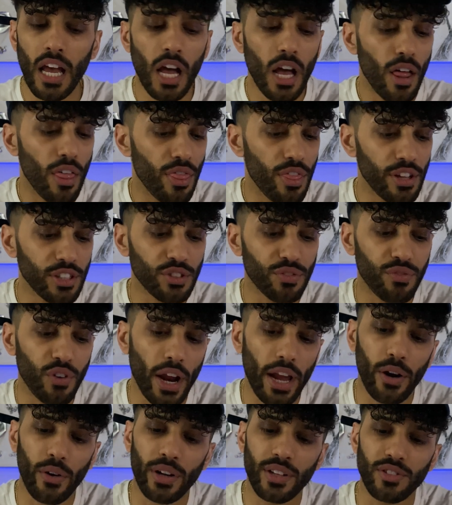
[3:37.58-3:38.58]
This
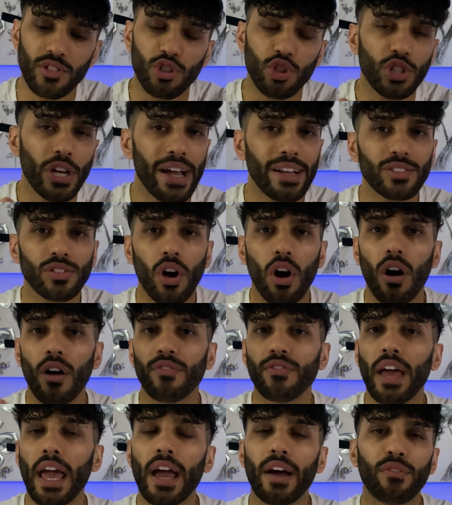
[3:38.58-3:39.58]
fragrance checks
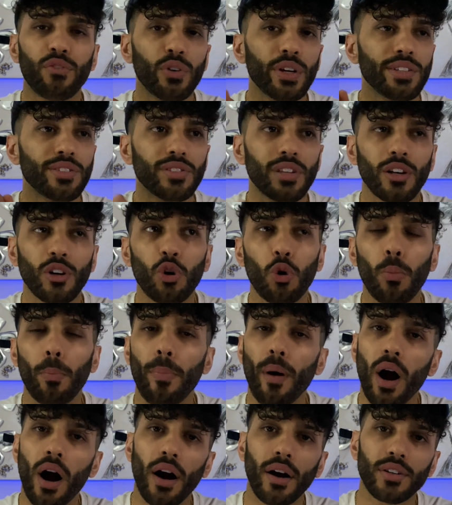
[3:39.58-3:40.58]
off every single
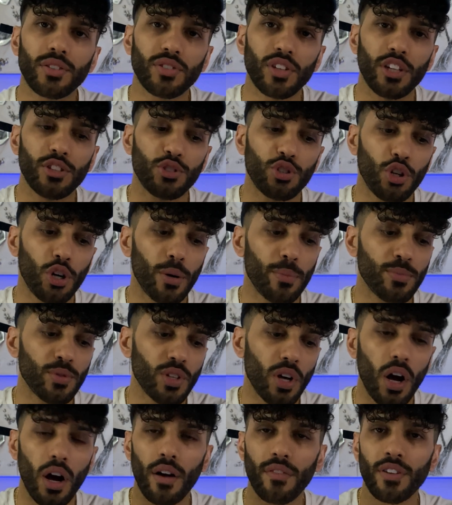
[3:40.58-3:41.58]
box in terms
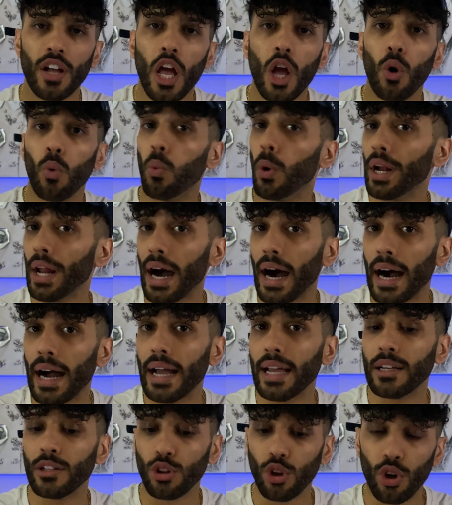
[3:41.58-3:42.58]
of what
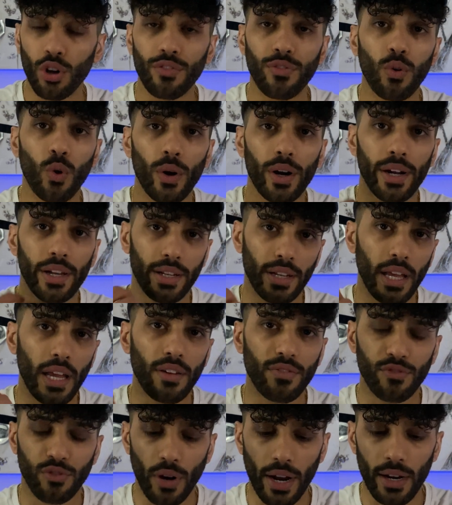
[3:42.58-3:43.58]
I look for in a
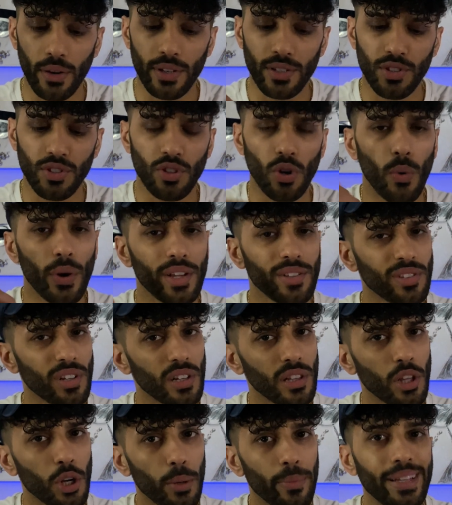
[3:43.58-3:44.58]
fragrance. So is it a
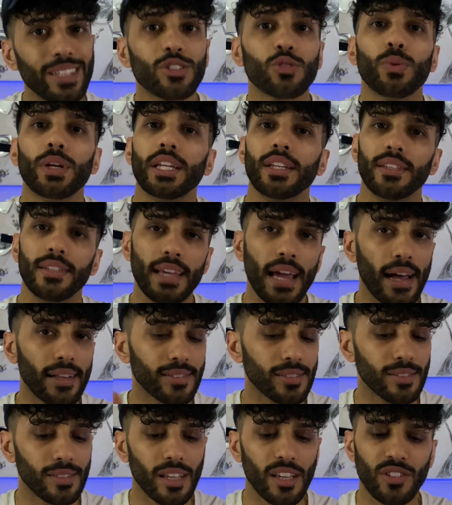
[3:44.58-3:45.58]
little bit sweet?
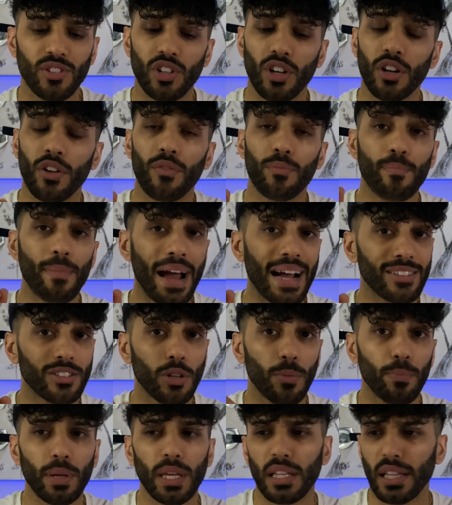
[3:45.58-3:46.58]
Yes. Is it mass
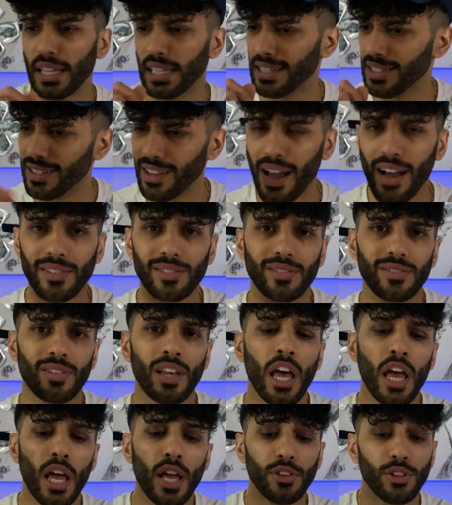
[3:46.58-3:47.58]
appealing? Yes.
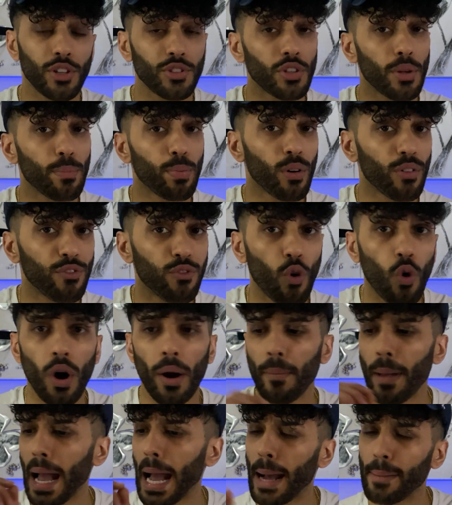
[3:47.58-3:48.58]
Does it
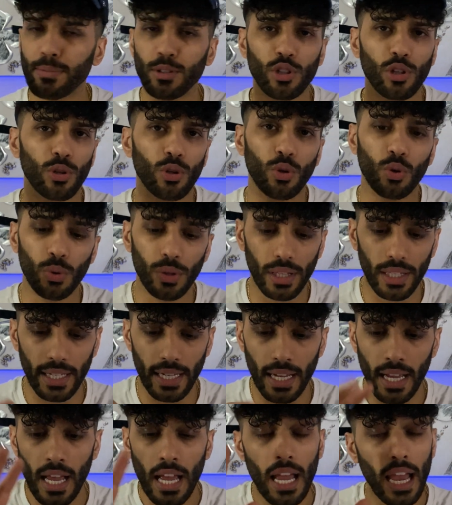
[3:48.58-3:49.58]
perform? Absolutely.
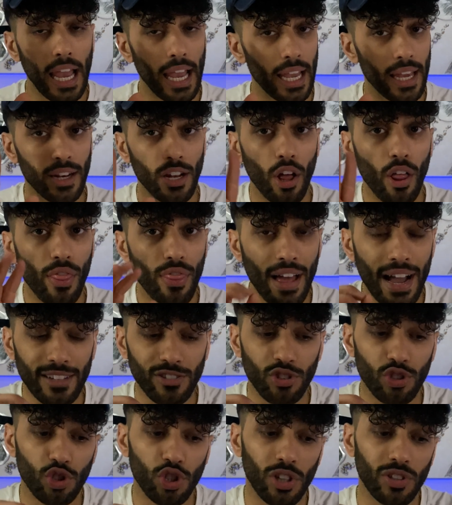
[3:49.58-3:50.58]
And
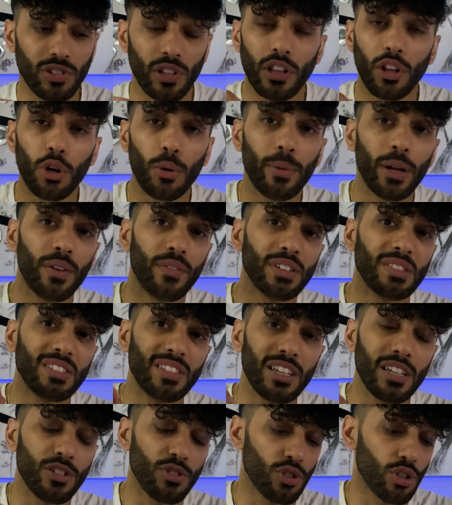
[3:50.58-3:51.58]
that's just a little bit of a
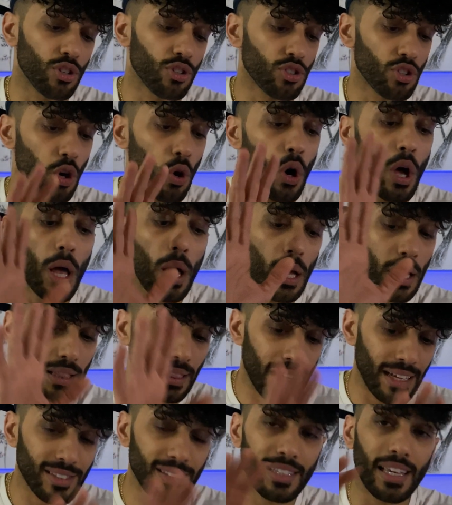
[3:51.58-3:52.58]
teaser. So
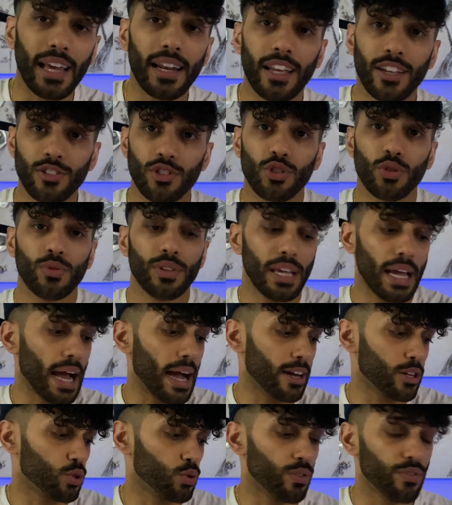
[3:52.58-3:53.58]
let's get into the
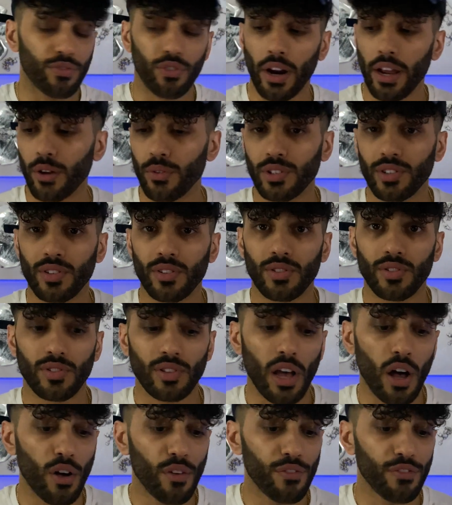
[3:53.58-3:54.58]
actual fragrance
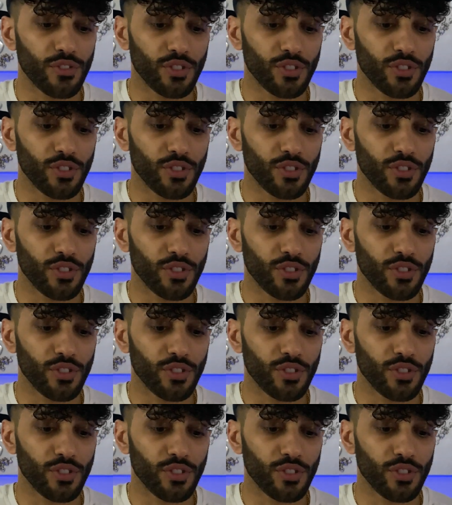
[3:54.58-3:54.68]
itself.